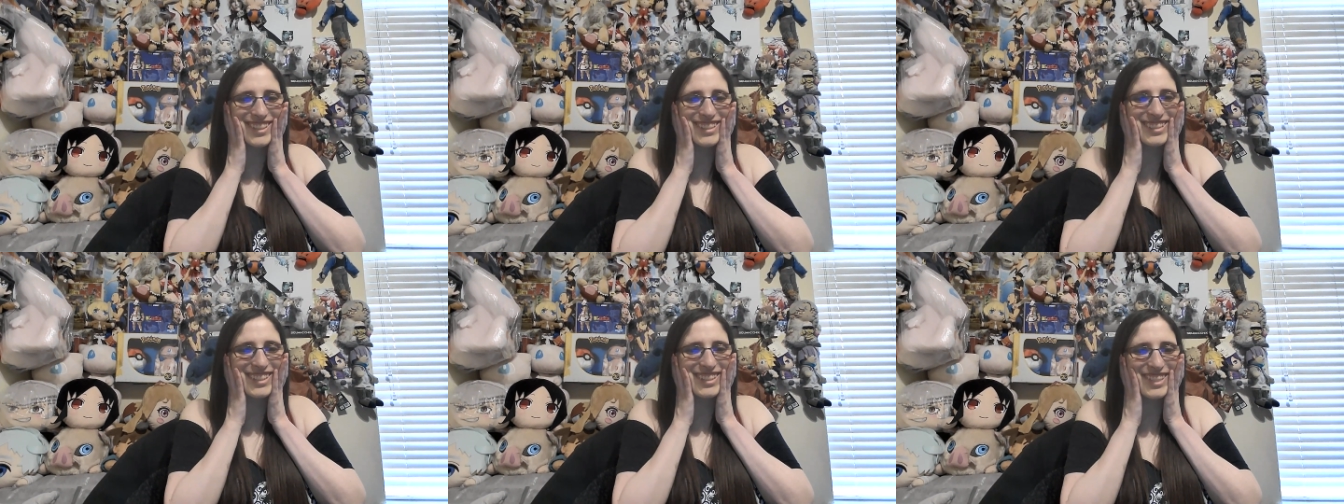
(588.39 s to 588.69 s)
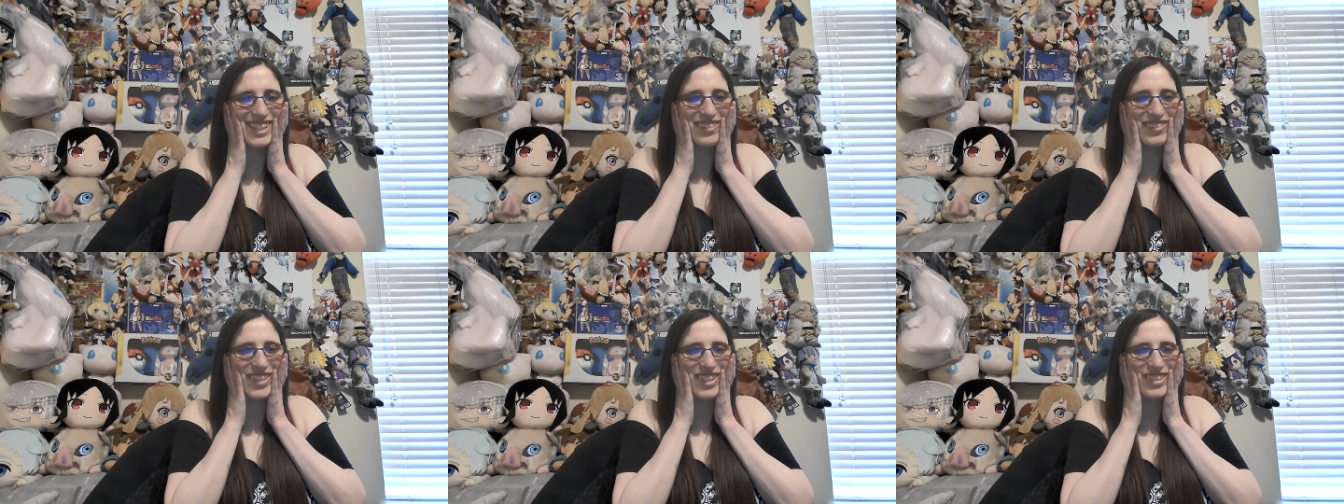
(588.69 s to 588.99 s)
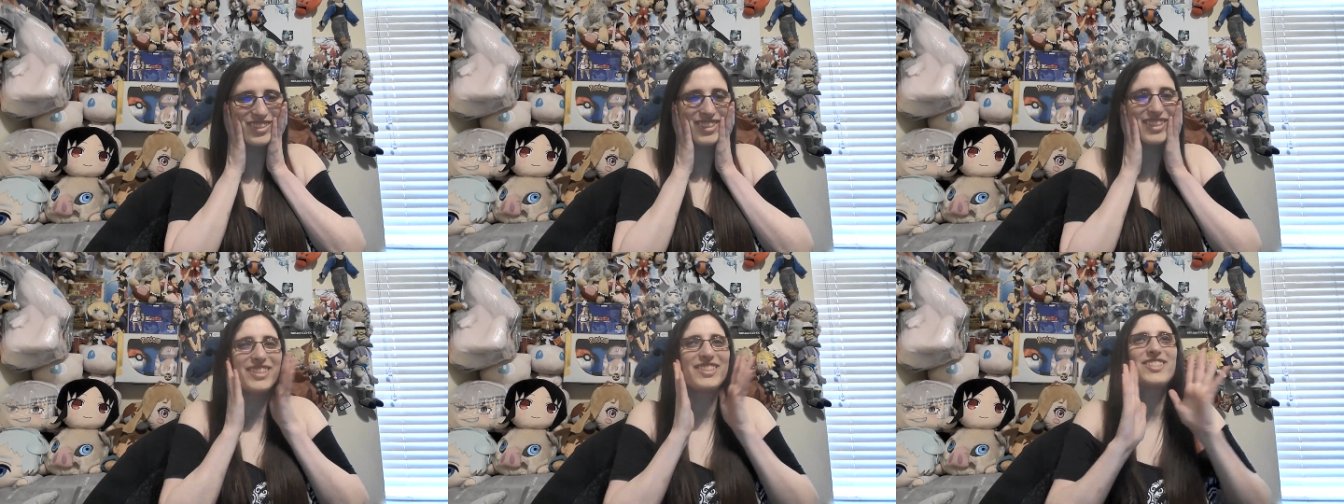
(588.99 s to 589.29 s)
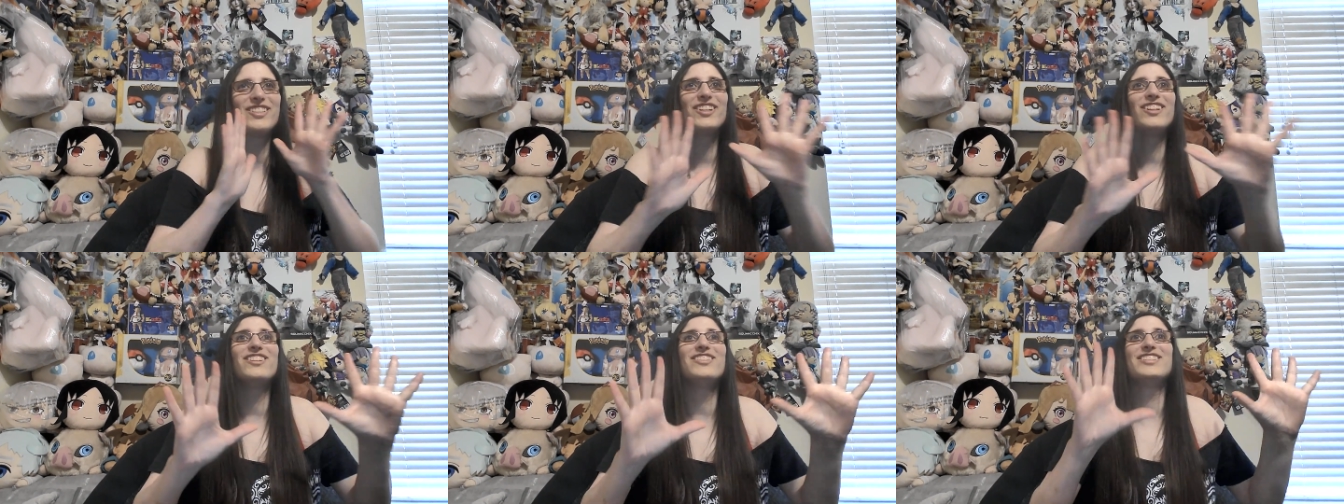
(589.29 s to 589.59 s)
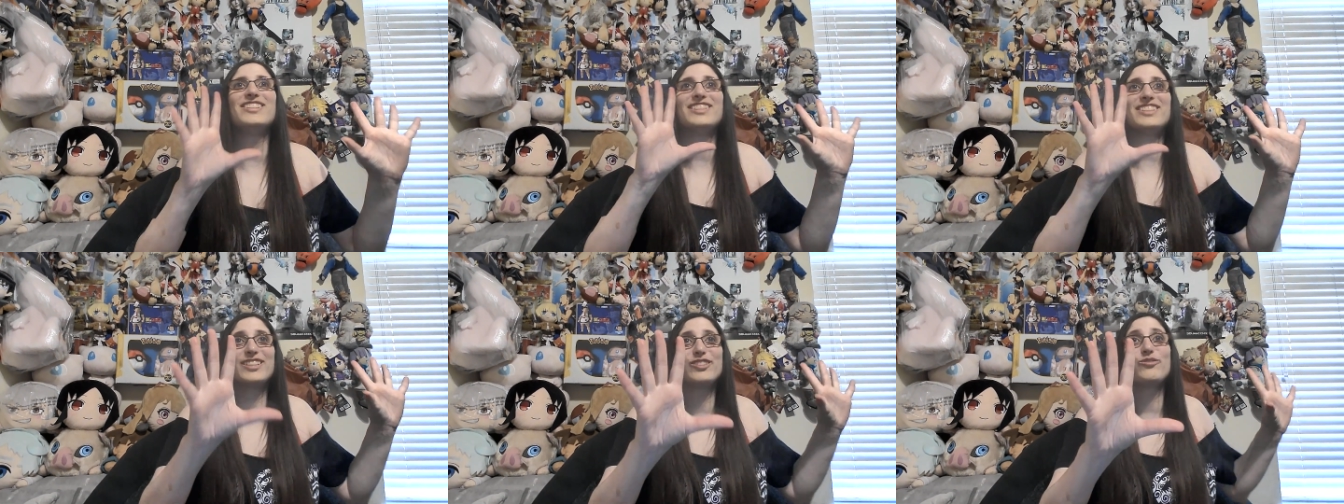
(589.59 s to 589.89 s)
This is giving,
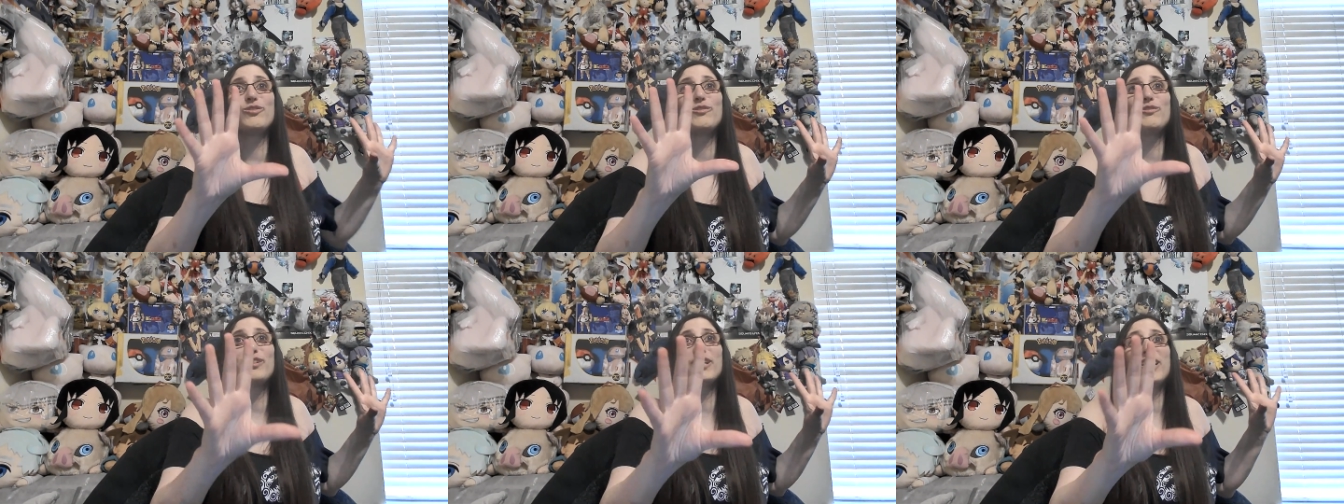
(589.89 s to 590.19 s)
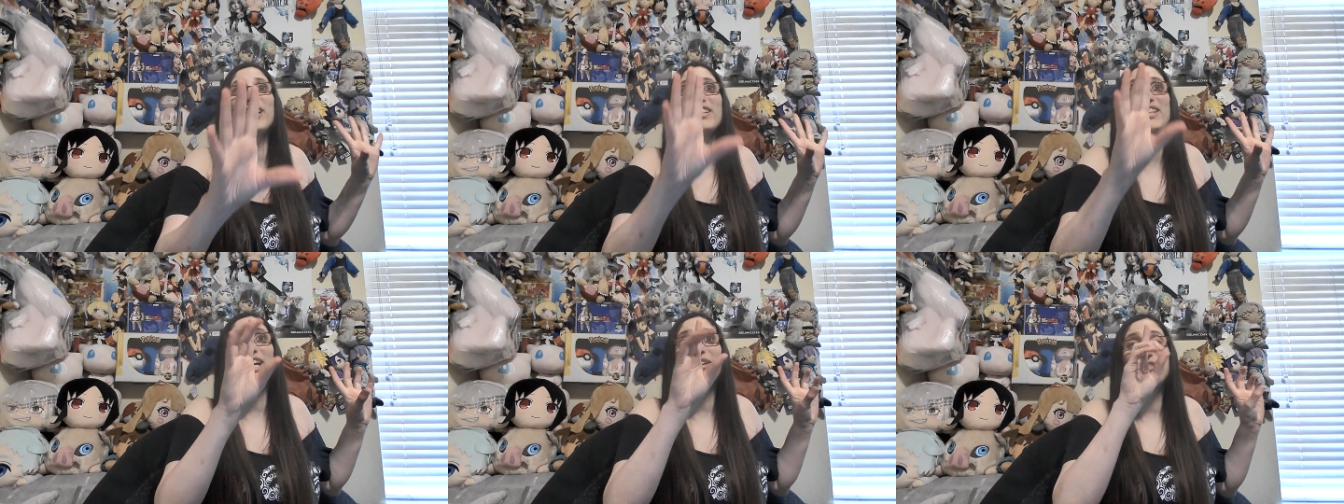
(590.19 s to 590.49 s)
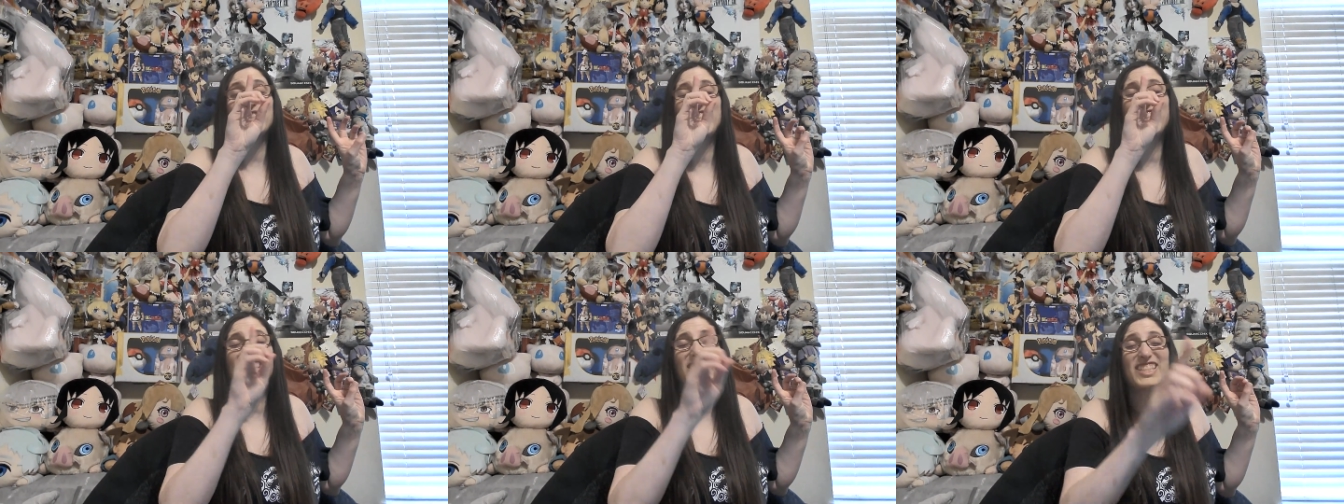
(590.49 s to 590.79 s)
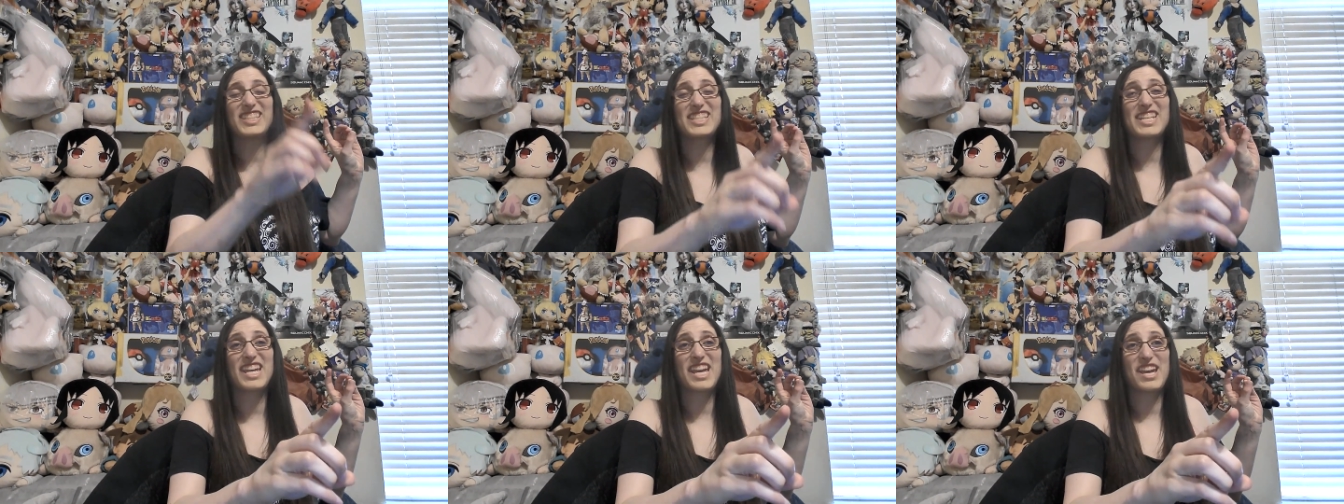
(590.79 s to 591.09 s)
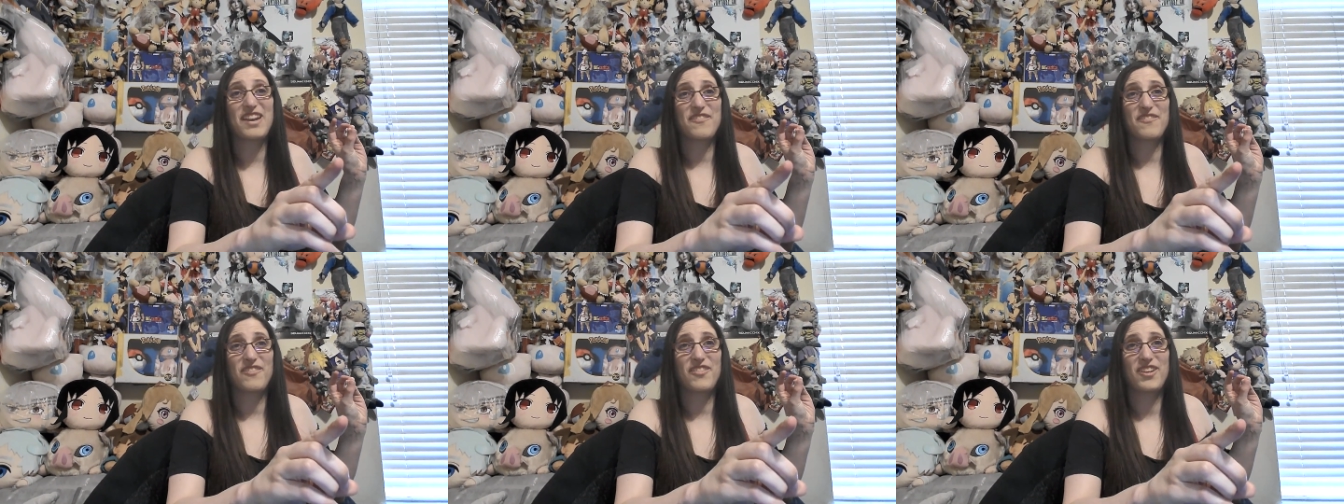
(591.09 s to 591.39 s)
dude. Let's be real. That was
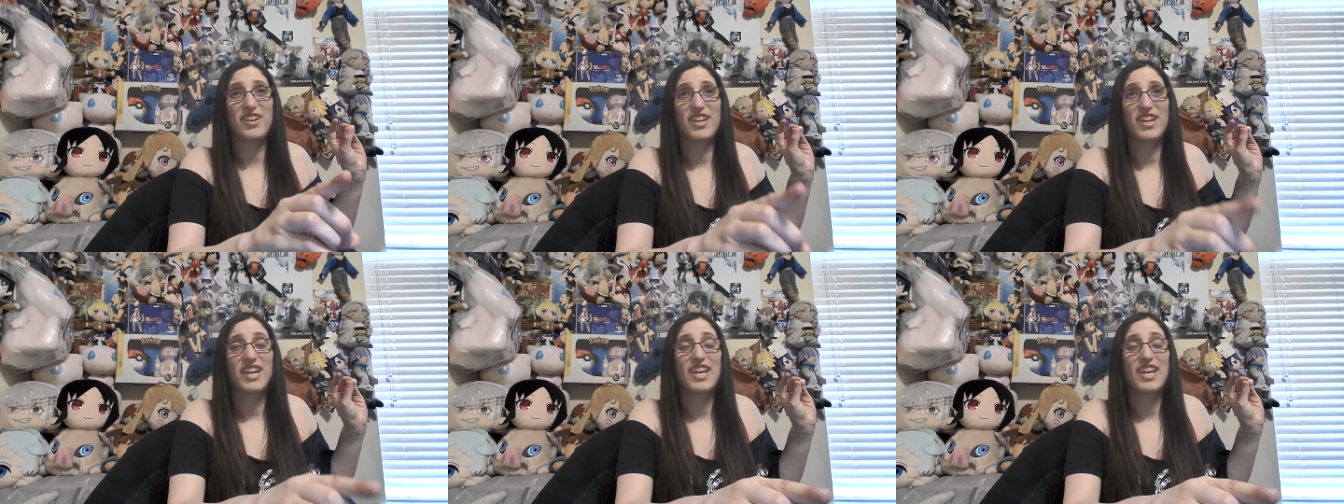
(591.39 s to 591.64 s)
stiff.